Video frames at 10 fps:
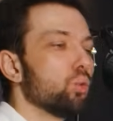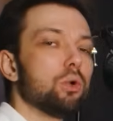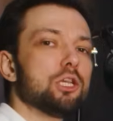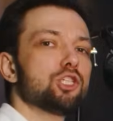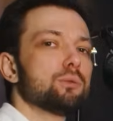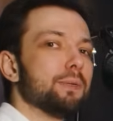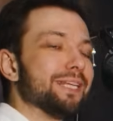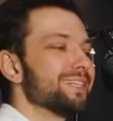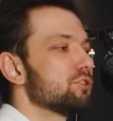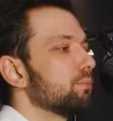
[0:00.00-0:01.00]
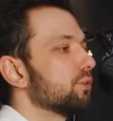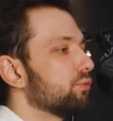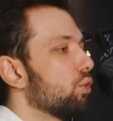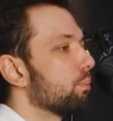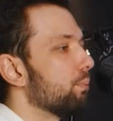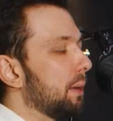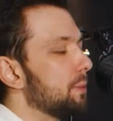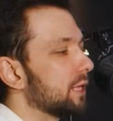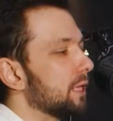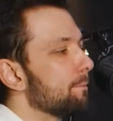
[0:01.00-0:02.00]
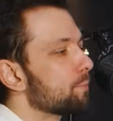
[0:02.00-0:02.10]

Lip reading: which pieces to perform publicly,